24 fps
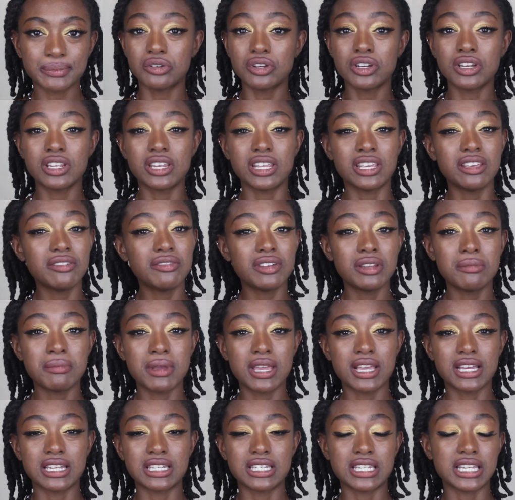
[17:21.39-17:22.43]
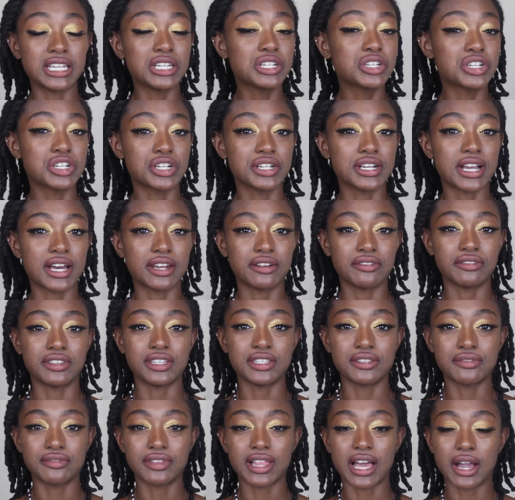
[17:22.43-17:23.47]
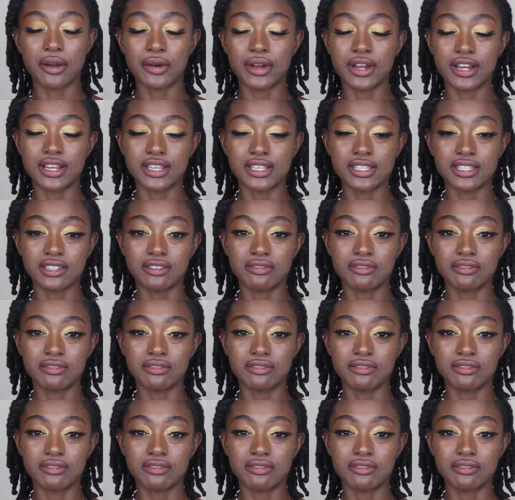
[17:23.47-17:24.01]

You could even make a tincture out of these flowers,